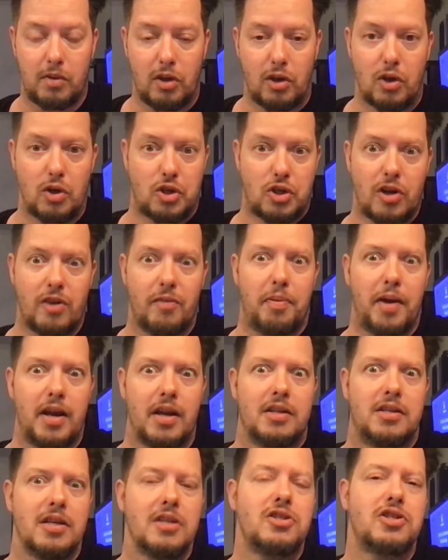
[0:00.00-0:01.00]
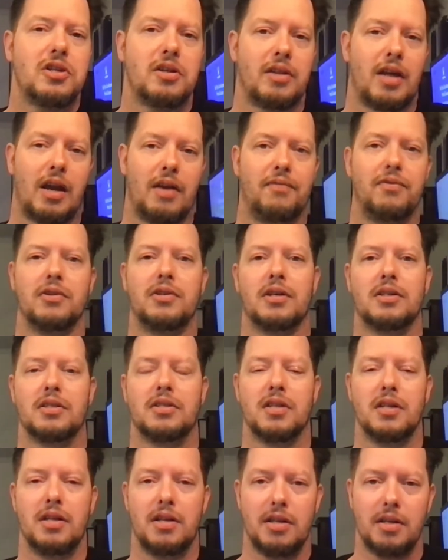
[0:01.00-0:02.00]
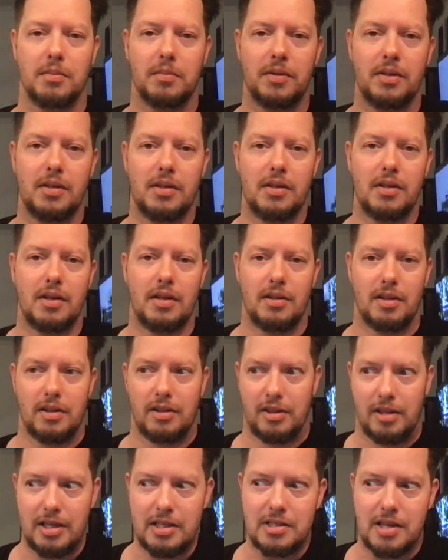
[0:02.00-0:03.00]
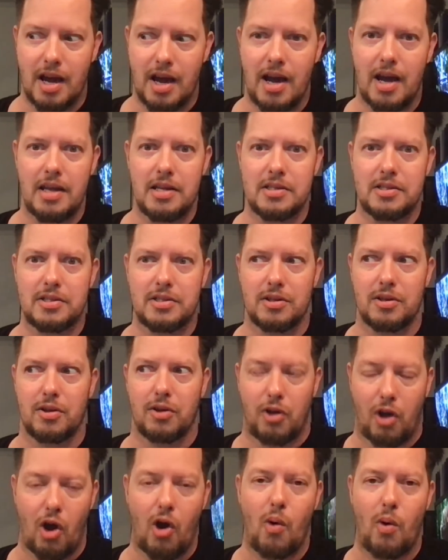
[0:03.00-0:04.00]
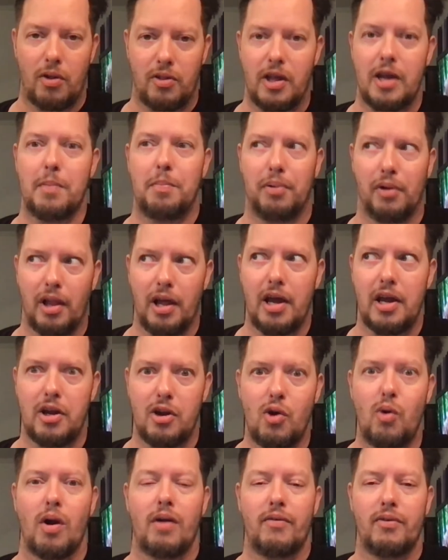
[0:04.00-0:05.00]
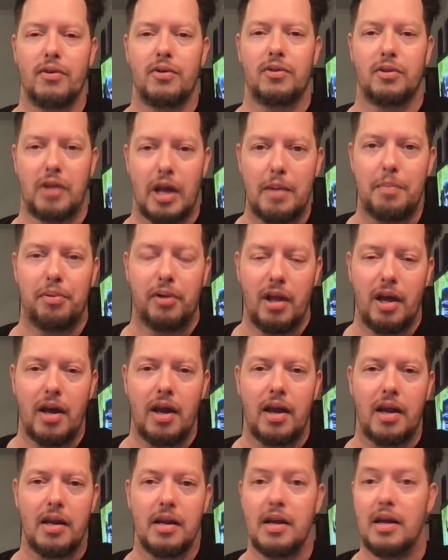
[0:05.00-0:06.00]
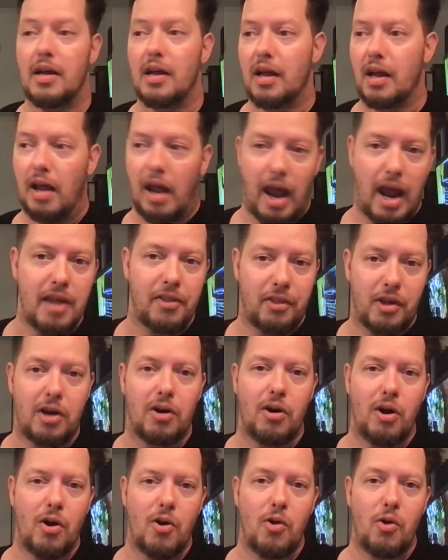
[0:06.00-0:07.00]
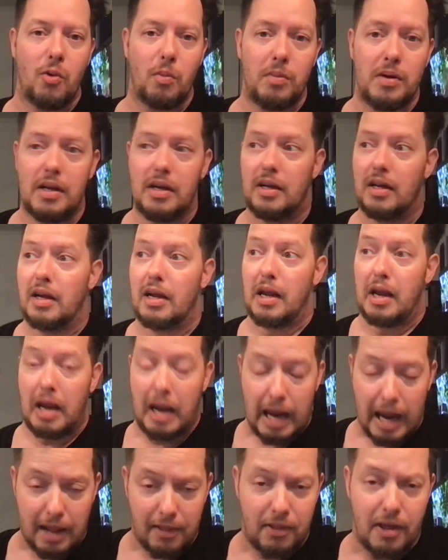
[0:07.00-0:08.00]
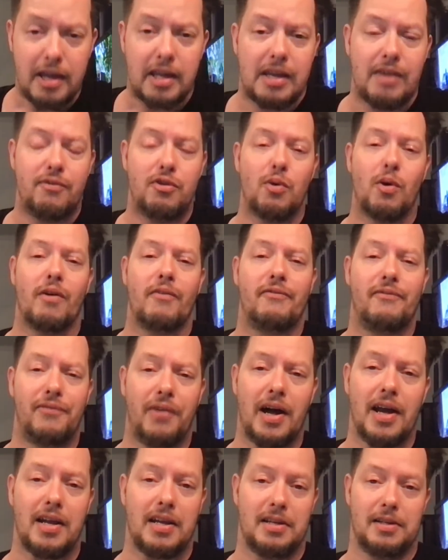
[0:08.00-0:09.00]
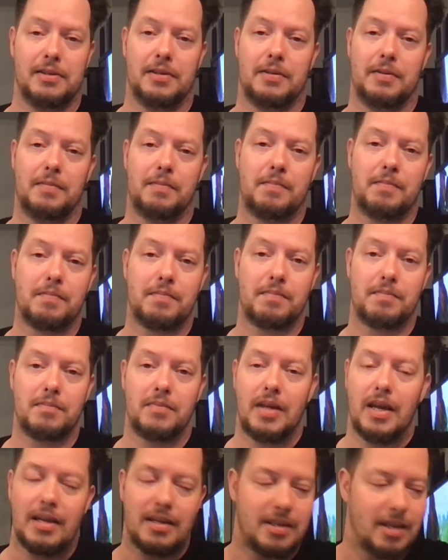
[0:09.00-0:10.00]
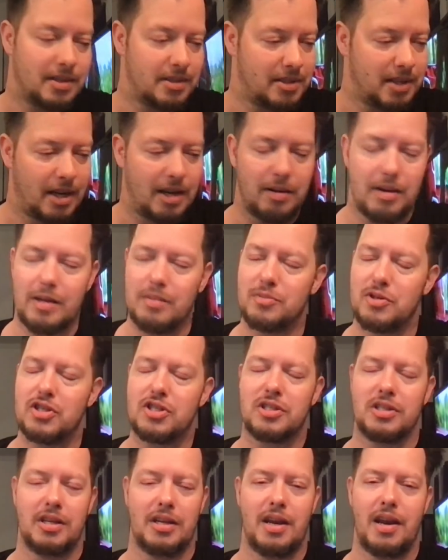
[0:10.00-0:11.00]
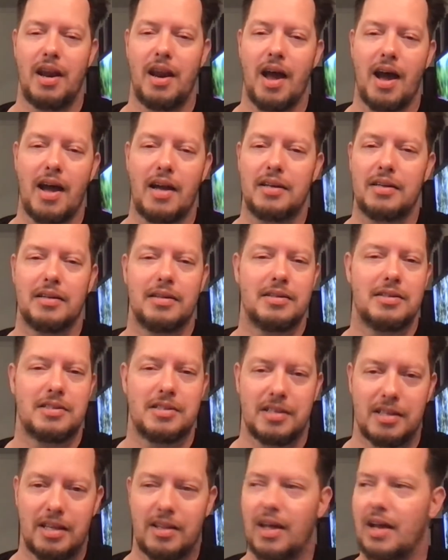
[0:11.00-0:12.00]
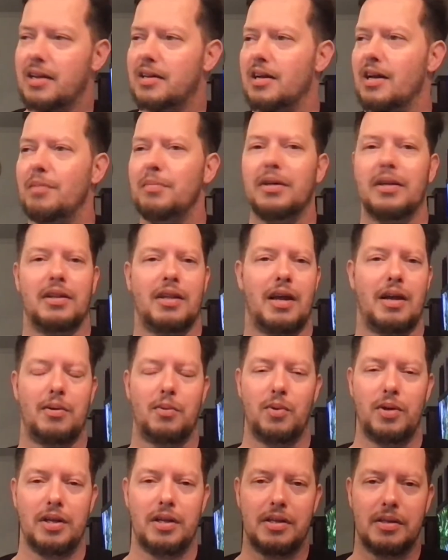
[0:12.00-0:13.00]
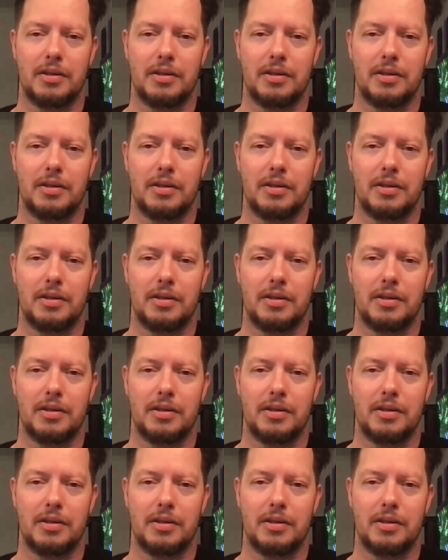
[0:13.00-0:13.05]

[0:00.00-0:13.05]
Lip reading: you should have paid attention to that if you're Texas A&M. These guys go and they play whoever they play at their home, and they give you a fight. And Texas A&M just did not see that coming that week.